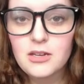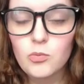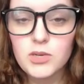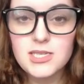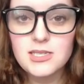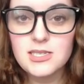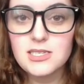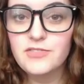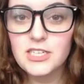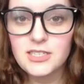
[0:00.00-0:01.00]
What's the
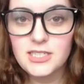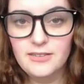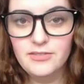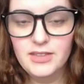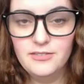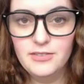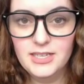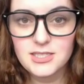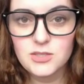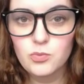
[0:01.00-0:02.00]
severity of the
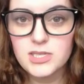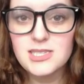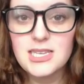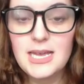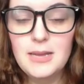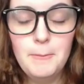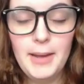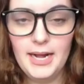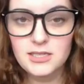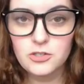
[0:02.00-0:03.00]
event? What's the
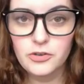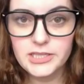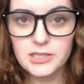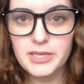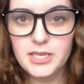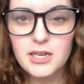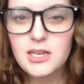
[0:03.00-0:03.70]
impact going to be?